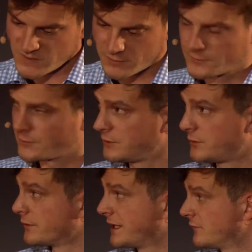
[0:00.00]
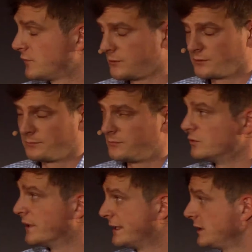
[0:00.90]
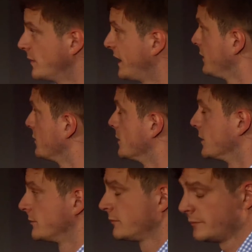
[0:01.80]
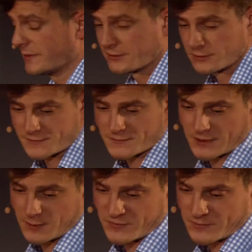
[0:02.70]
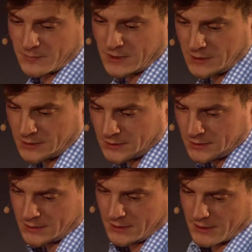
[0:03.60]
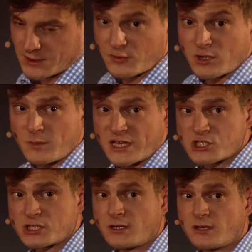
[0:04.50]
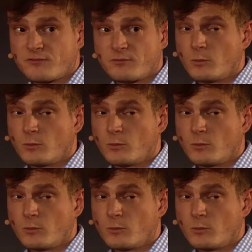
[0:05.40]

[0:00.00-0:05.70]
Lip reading: So you don't have to do any manual steps. And if you imagine you have